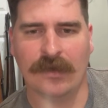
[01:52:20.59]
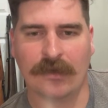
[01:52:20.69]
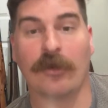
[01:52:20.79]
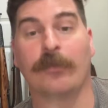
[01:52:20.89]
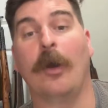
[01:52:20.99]

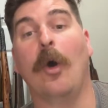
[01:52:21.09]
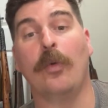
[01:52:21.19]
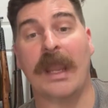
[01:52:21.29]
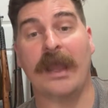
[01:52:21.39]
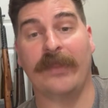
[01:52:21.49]
Card. Oh
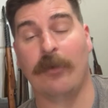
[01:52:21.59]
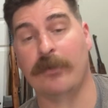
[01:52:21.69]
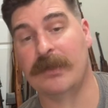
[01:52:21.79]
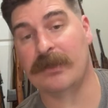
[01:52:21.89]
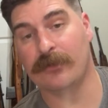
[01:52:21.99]
yeah, that
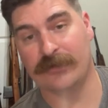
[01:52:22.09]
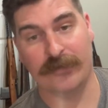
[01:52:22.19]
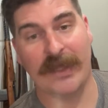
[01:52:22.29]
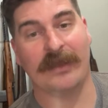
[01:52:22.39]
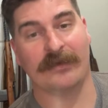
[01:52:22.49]
would be cool. Do
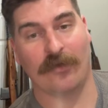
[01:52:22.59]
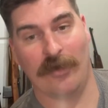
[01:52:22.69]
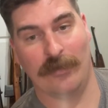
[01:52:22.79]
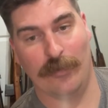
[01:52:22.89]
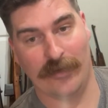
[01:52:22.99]
that in
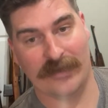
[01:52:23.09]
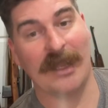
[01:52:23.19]
cardboard.